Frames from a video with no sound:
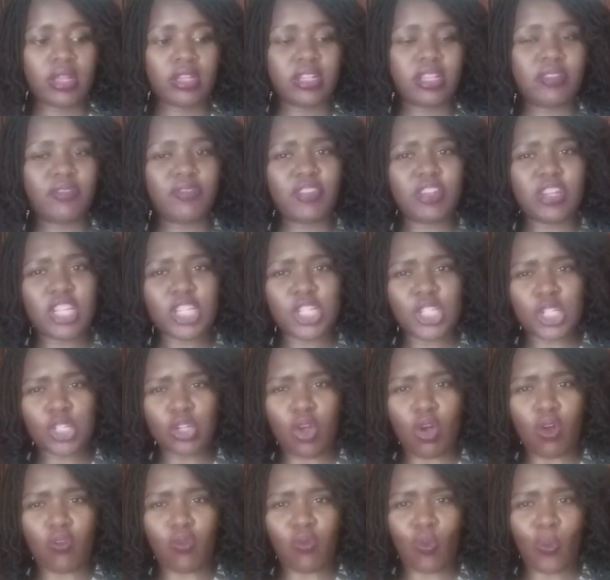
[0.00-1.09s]
Definition
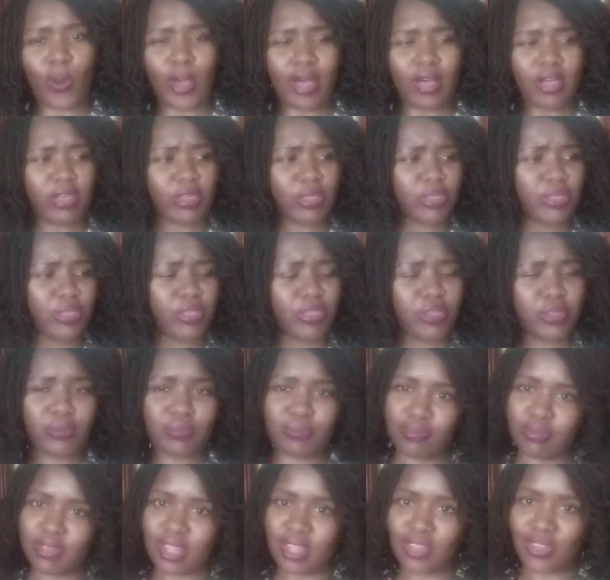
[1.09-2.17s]
of wealth.
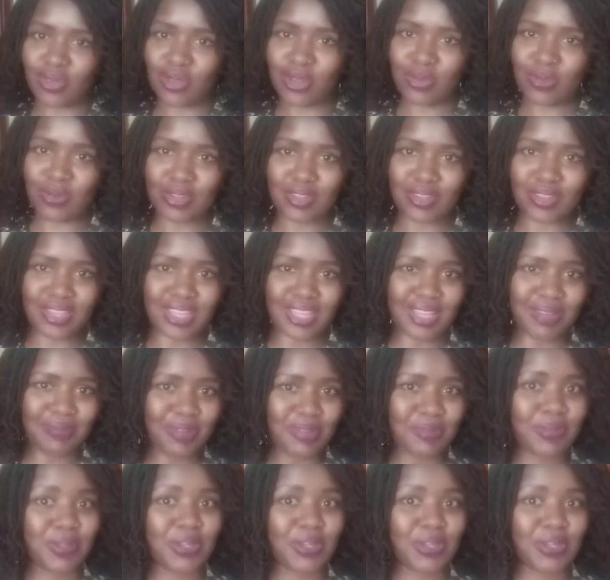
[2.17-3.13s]
That's what we're talking about,